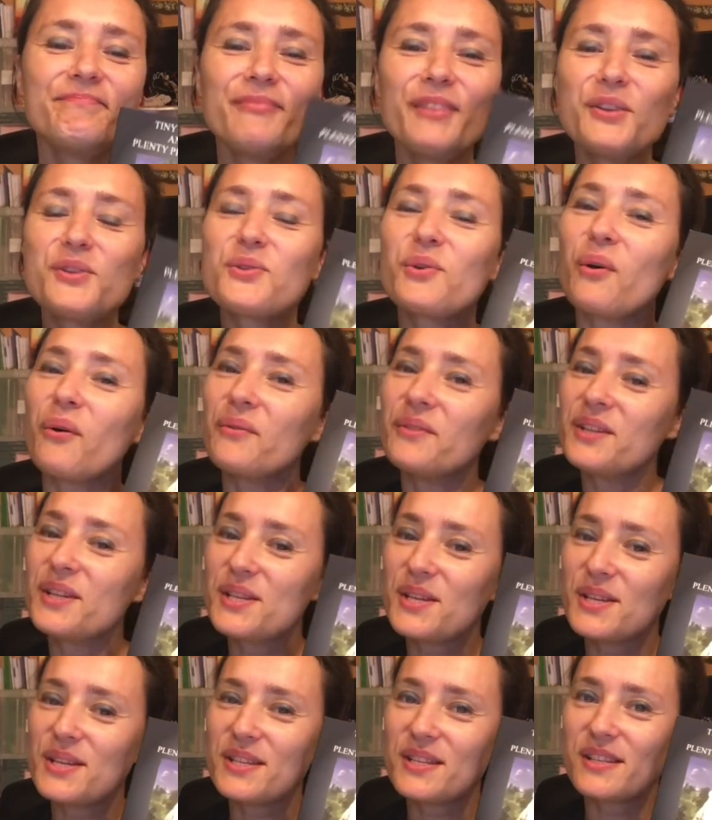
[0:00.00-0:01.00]
So this
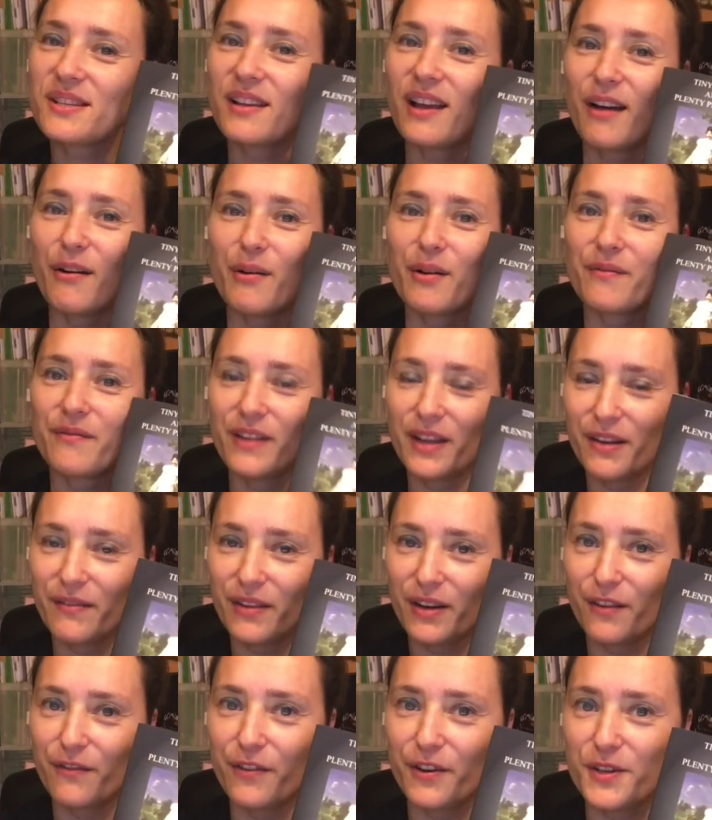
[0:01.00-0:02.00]
is our very,
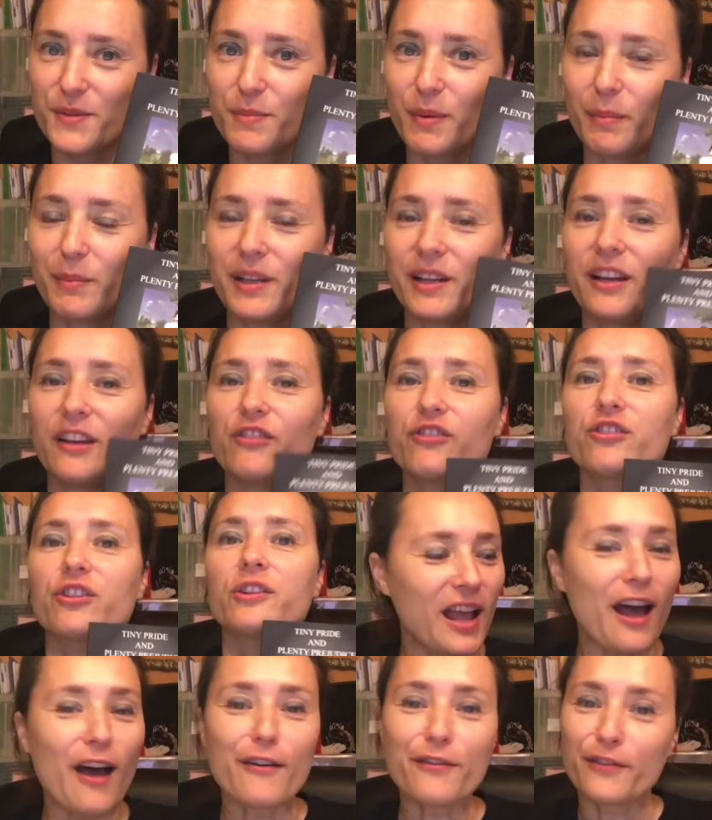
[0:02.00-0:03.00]
very first publication.
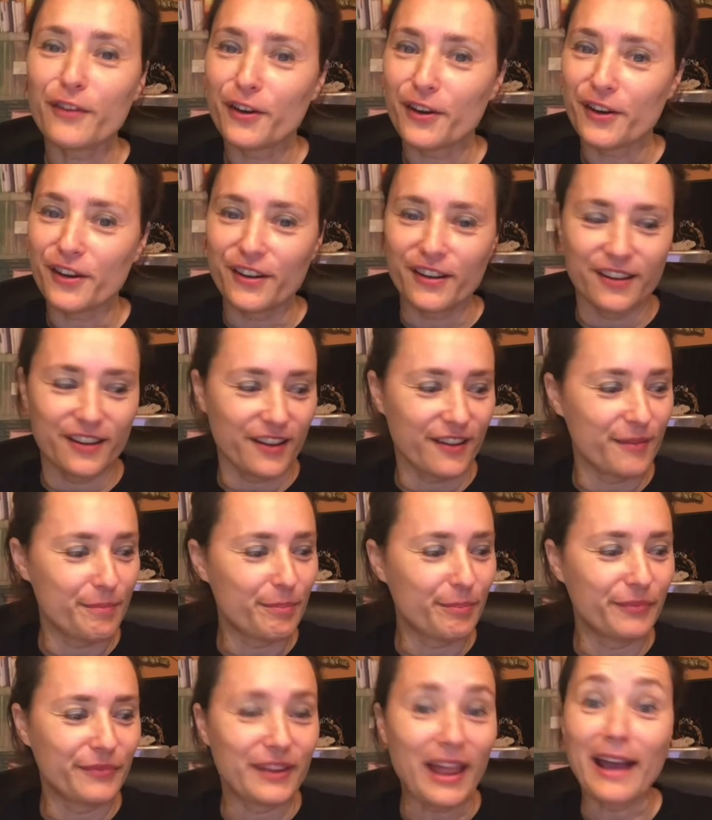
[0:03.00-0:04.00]
After
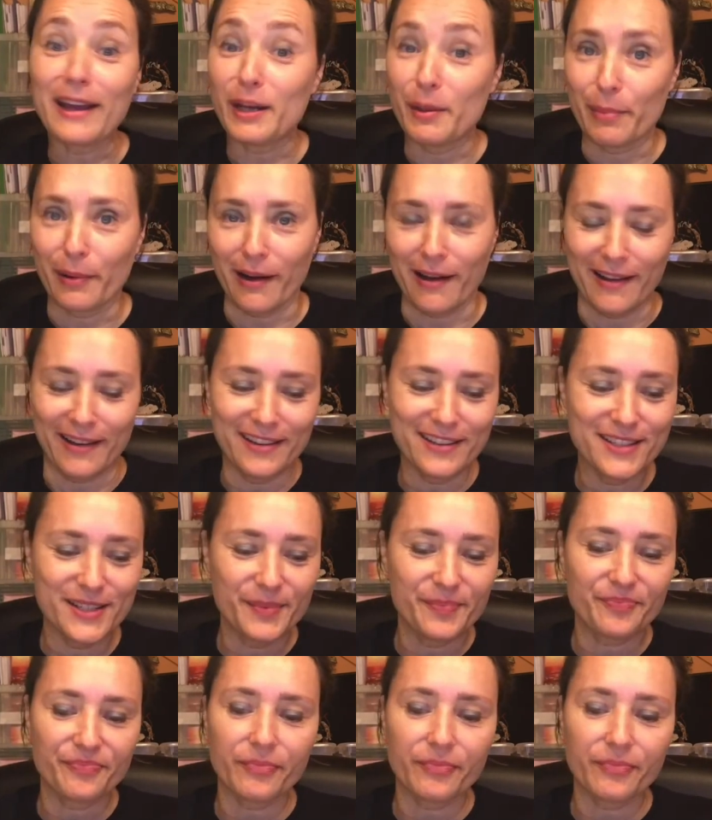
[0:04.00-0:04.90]
Tiny Pride,